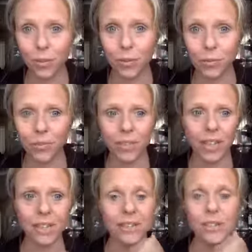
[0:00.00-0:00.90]
two
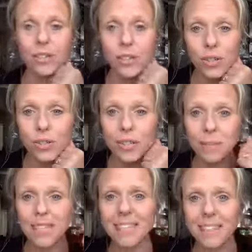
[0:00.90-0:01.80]
is to do
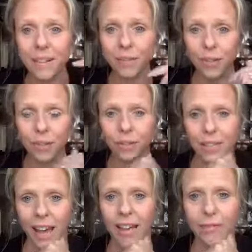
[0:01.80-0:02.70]
something
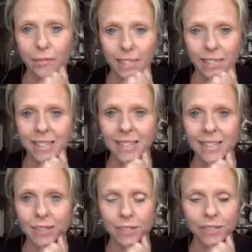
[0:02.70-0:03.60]
difficult every
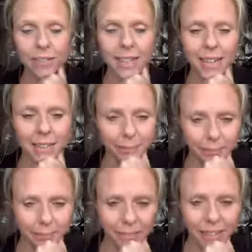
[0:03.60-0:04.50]
single day.
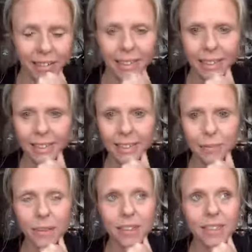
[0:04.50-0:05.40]

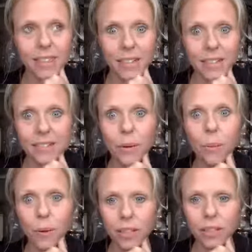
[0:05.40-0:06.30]
Um, this
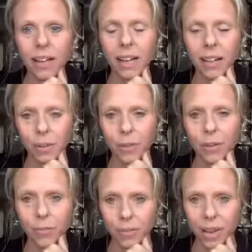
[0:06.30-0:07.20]
will help
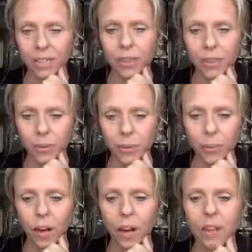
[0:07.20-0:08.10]
you find who
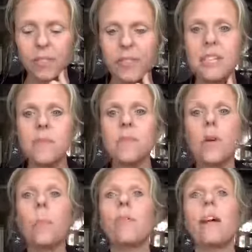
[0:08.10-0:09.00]
you are. This
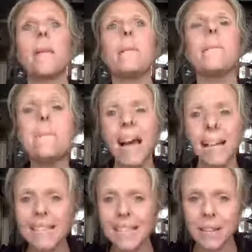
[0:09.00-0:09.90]
will bring
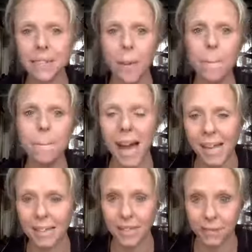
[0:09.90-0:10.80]
massive,
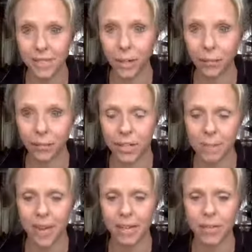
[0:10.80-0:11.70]
massive self
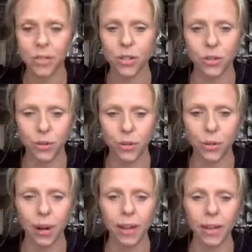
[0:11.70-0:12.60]
respect to who
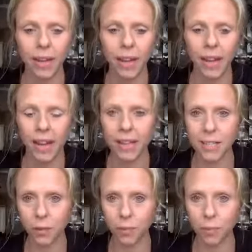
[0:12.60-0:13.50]
you are
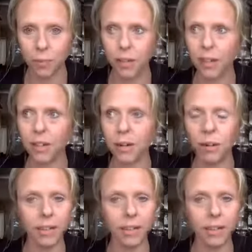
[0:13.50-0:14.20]
as an entrepreneur